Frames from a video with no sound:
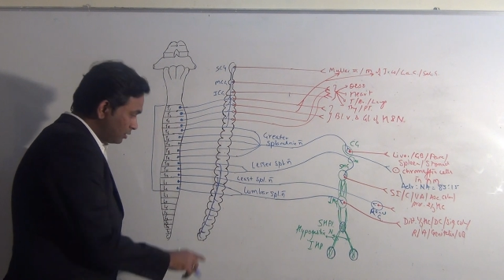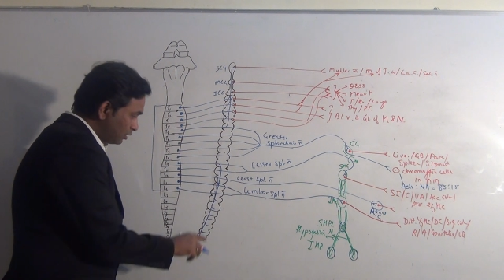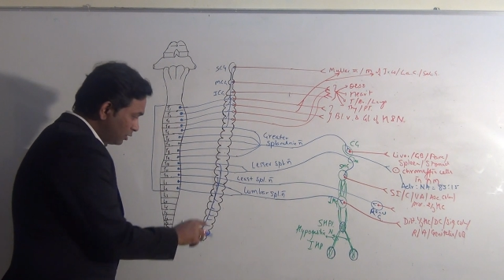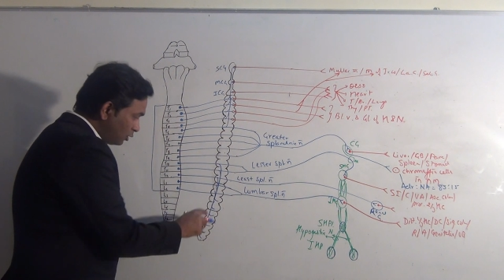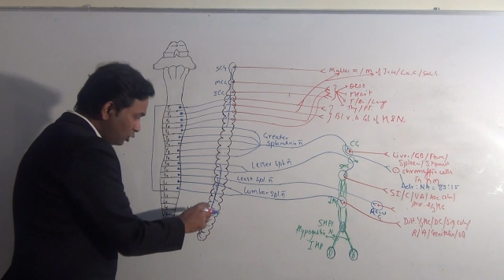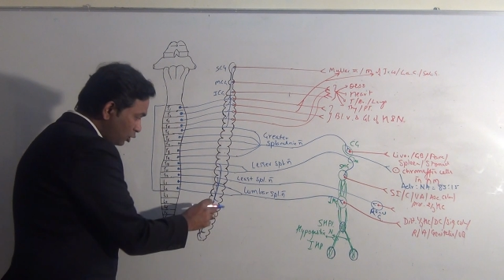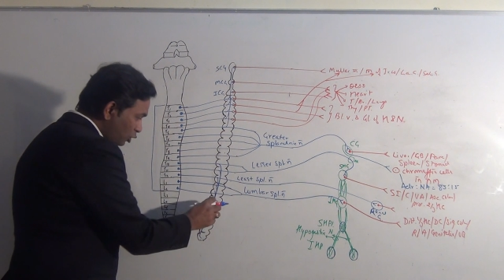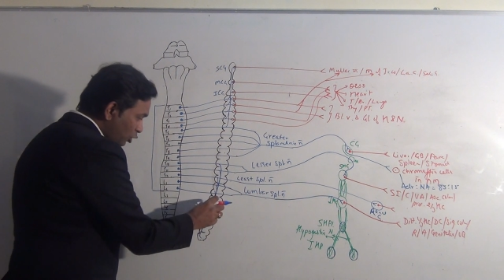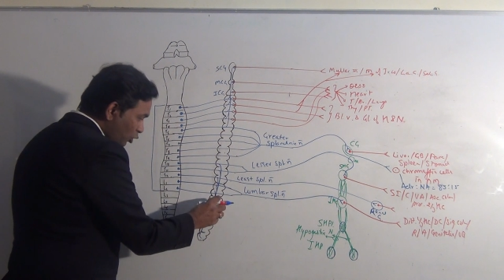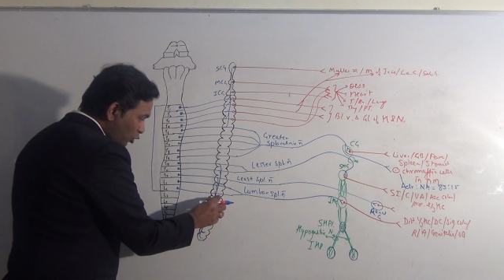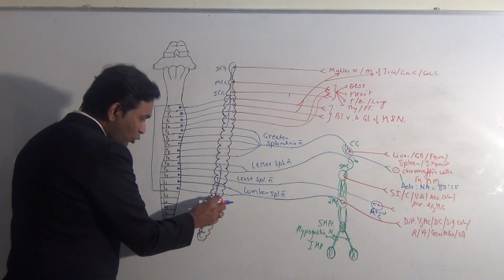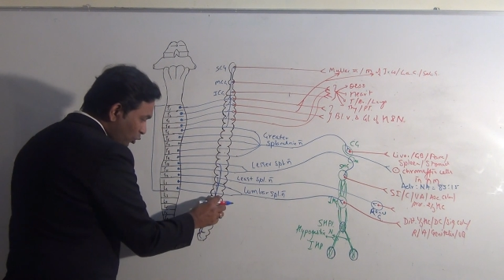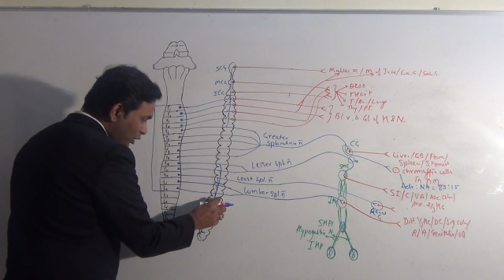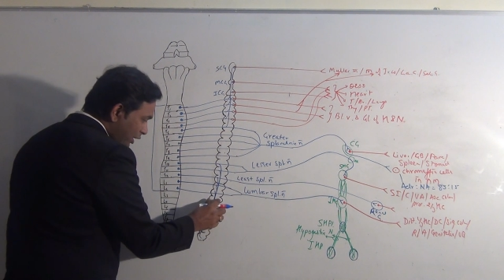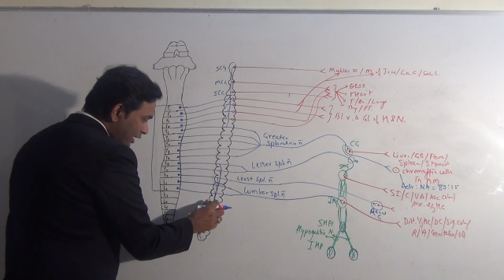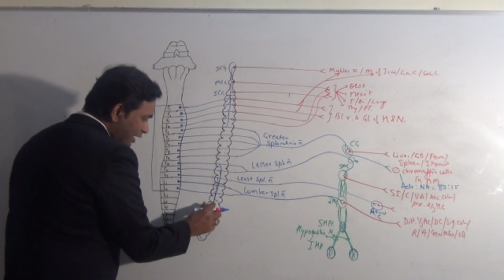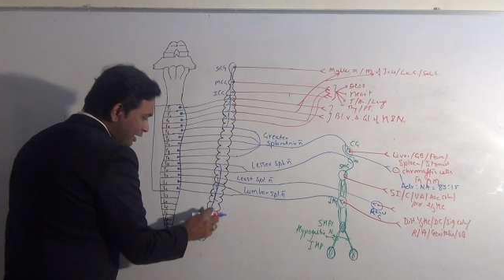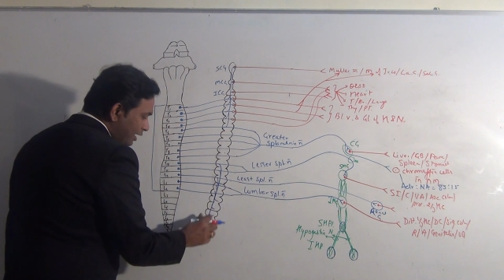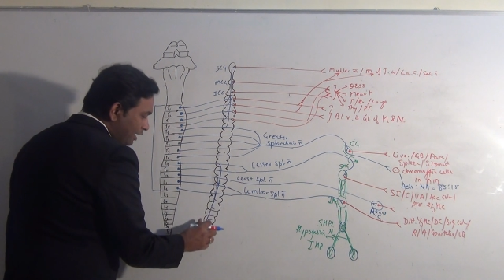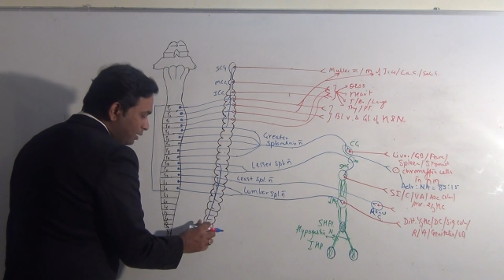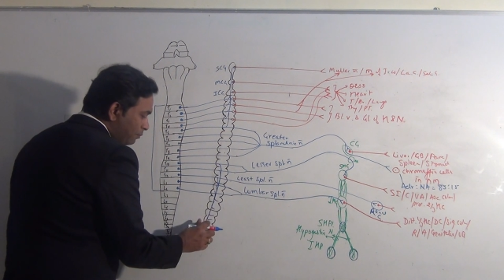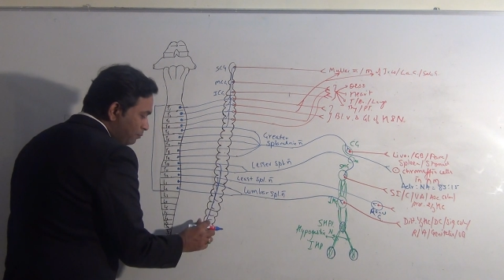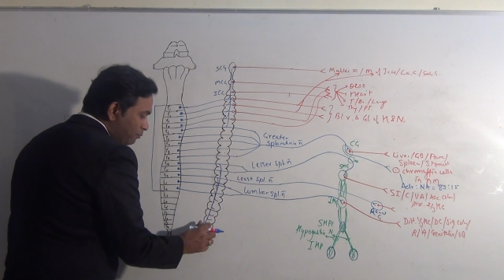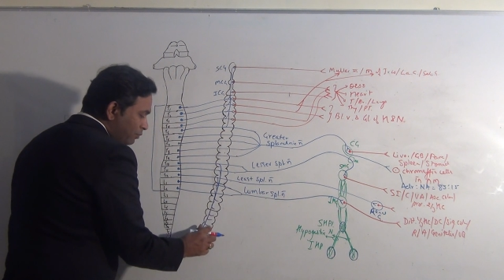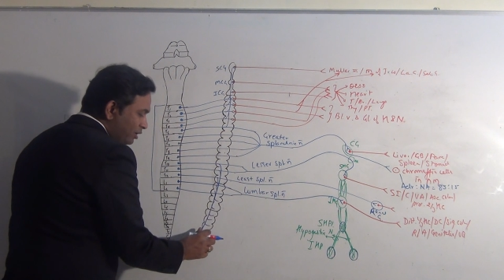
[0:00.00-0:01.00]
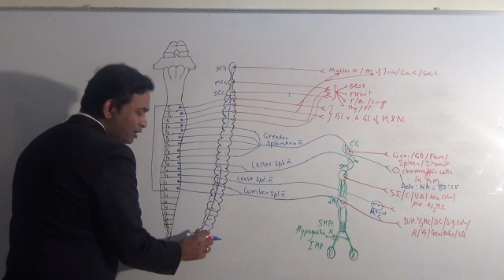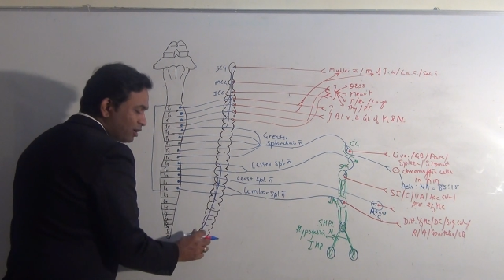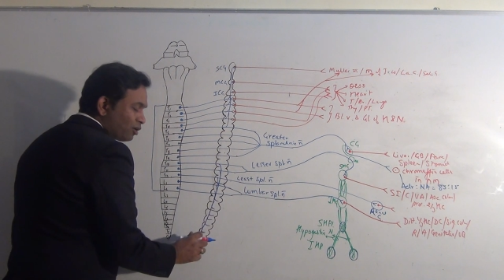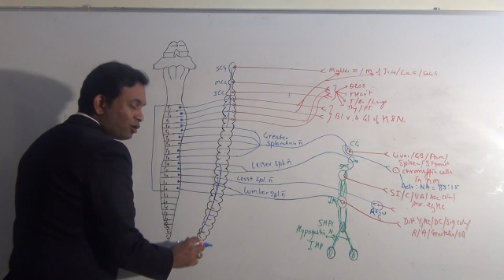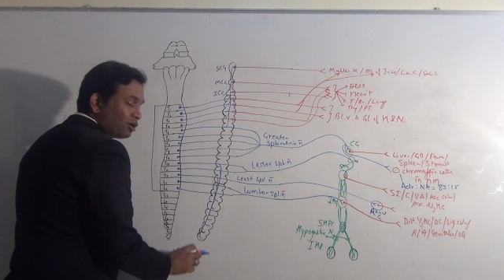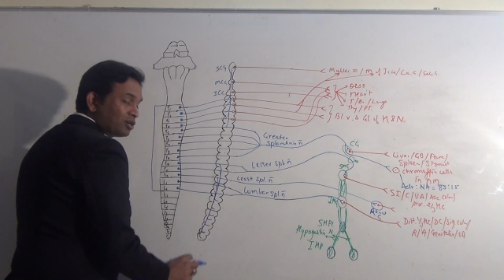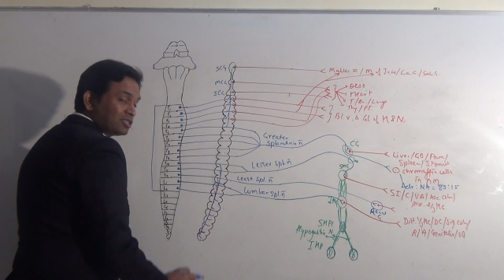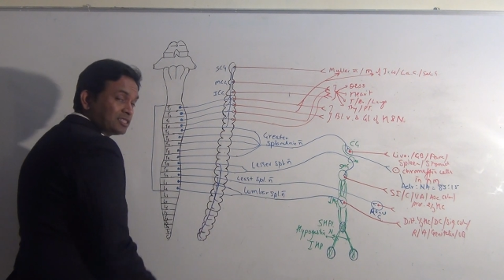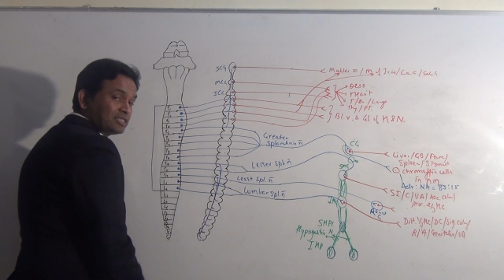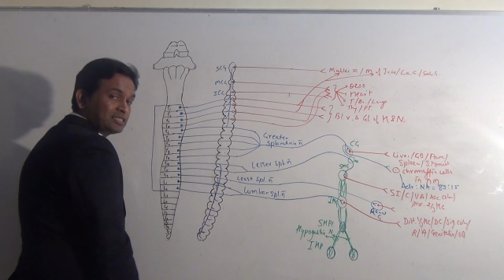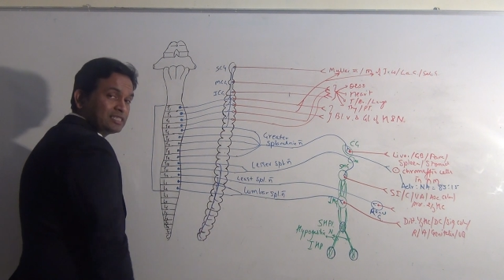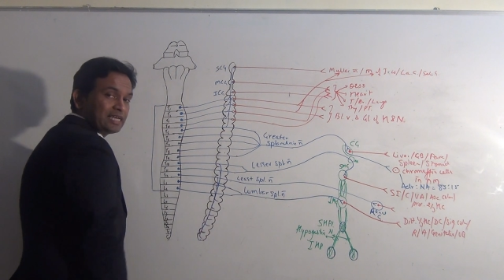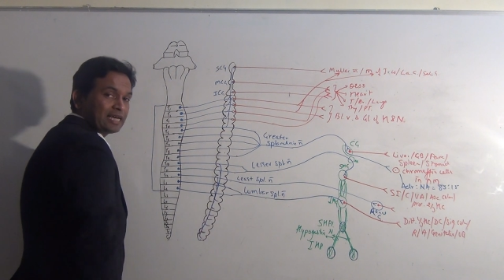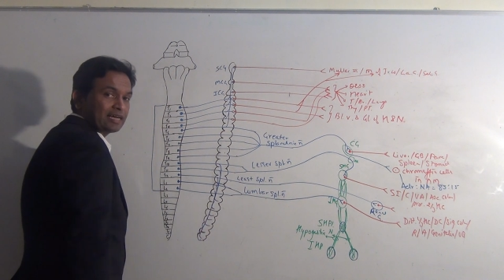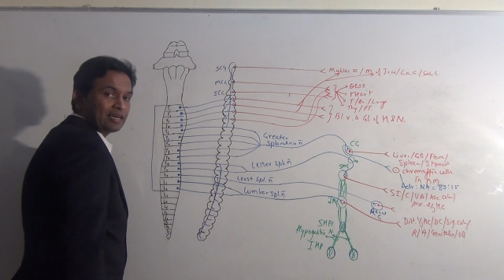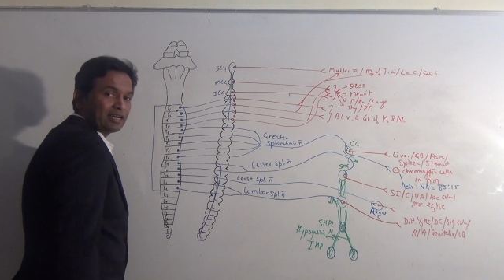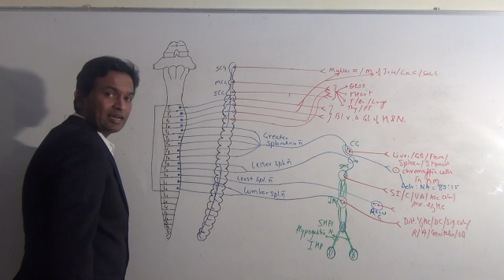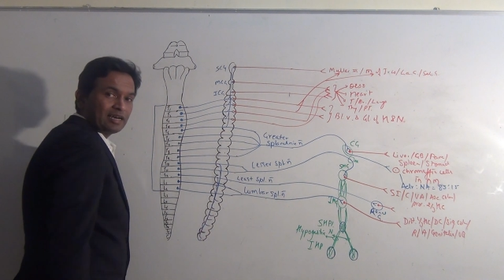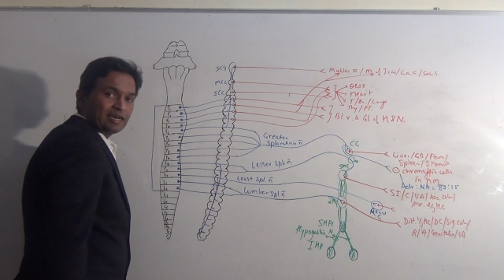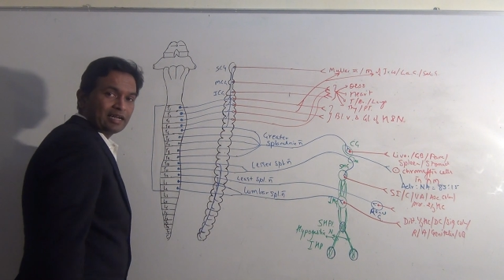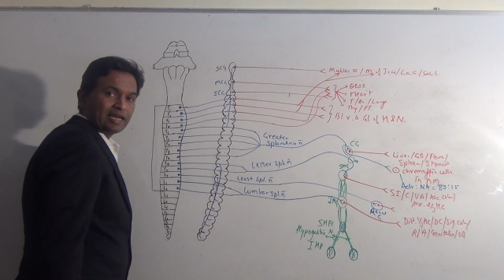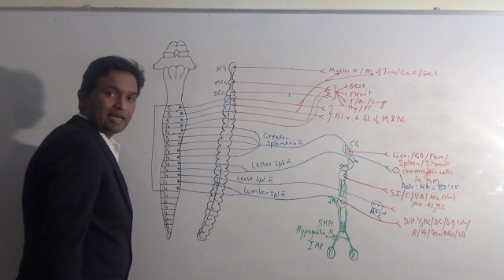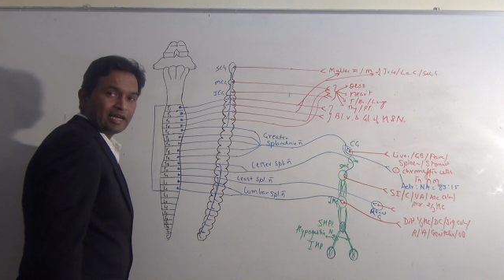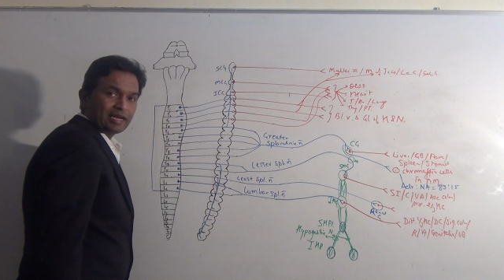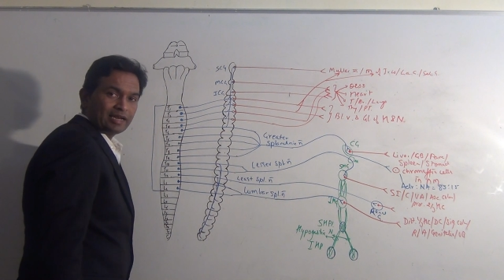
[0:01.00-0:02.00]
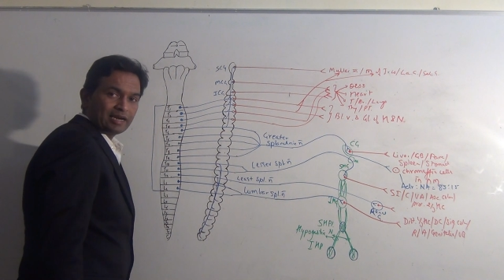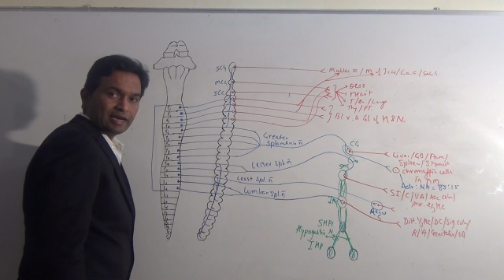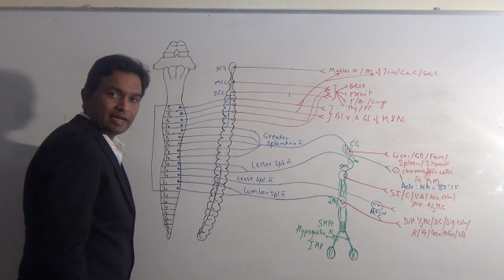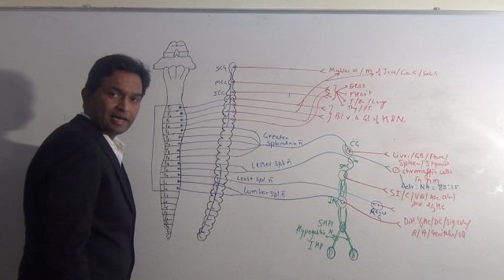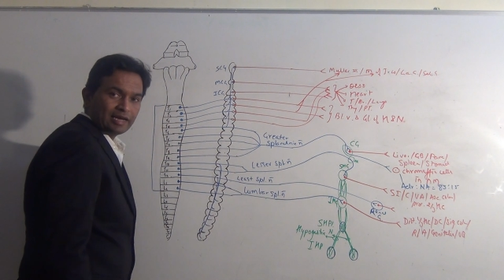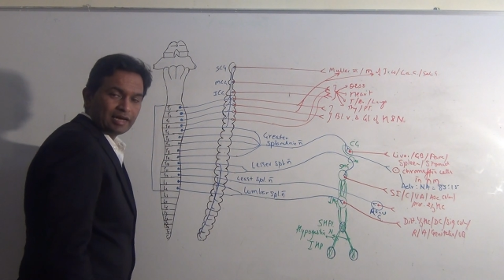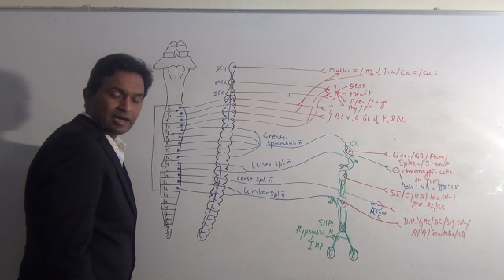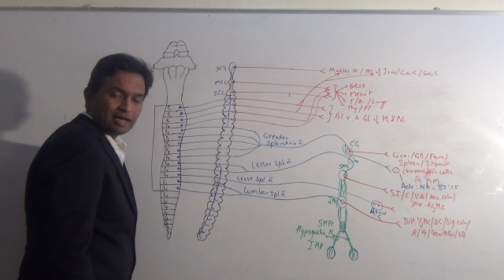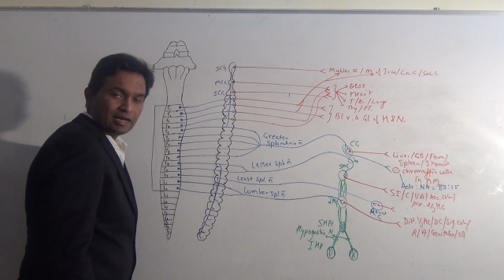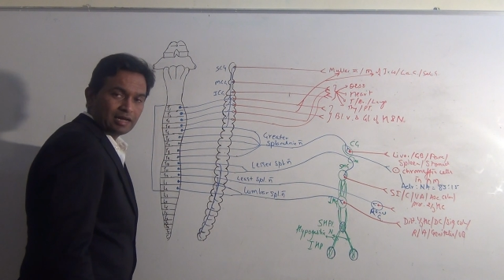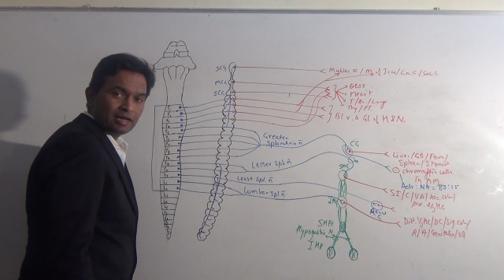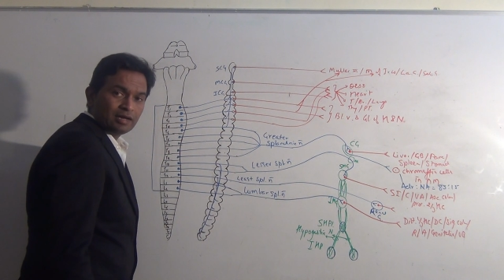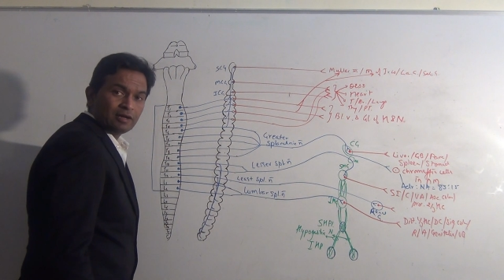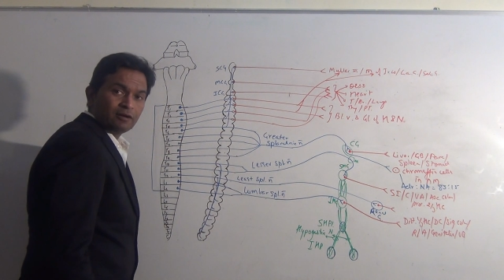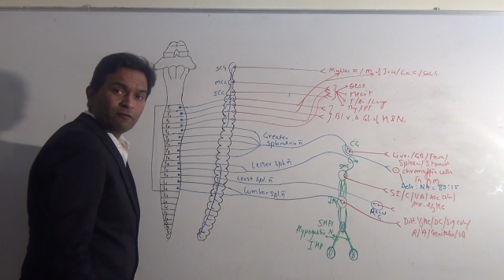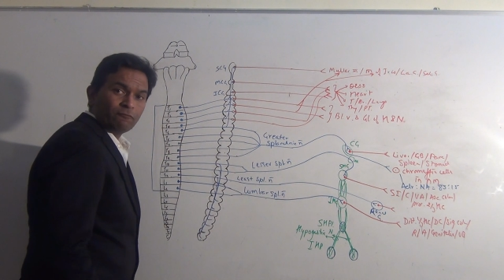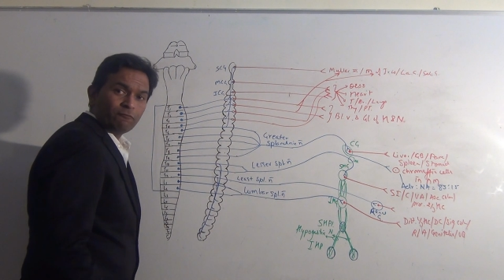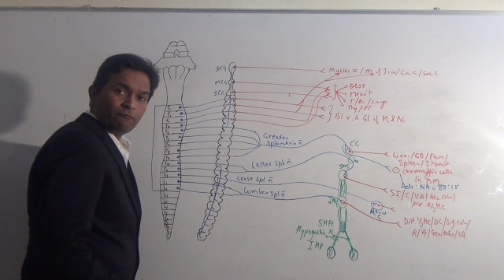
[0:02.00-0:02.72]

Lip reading: lower lumbar or sacral ganglia